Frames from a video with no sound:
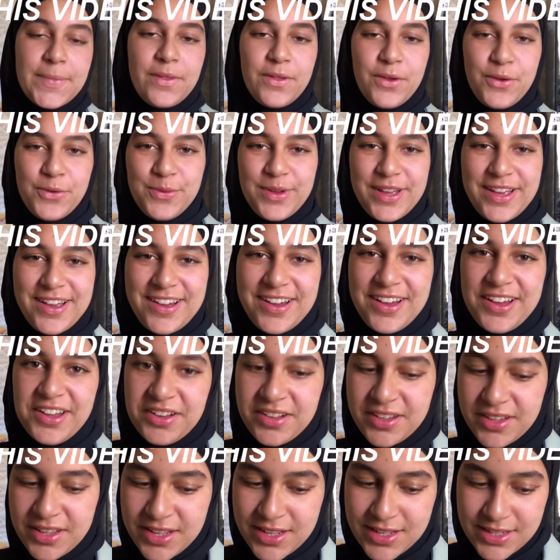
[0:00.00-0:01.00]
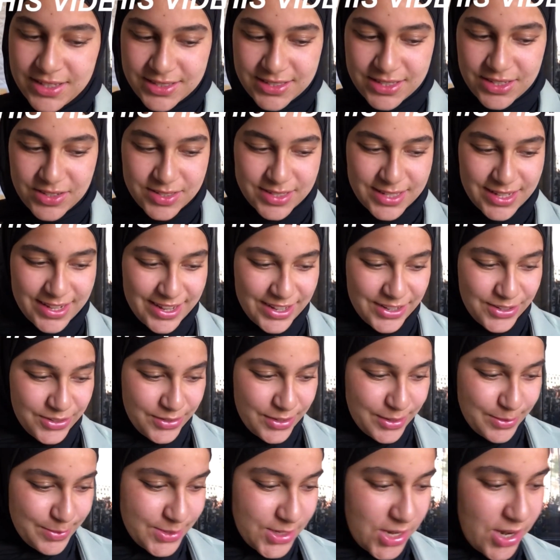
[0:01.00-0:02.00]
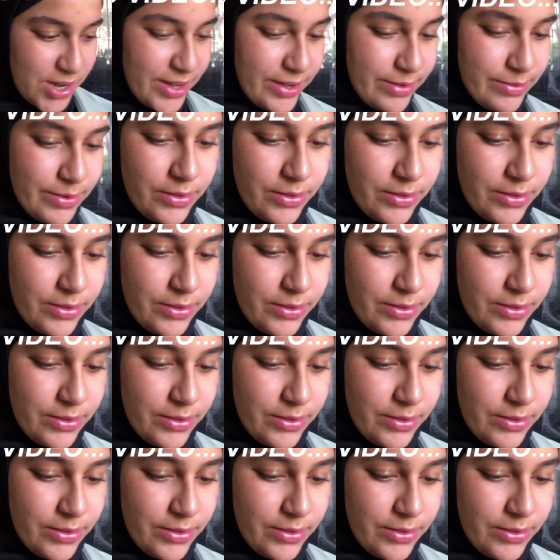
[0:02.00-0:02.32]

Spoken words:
Oh my god, sounds like I know what I'm talking about.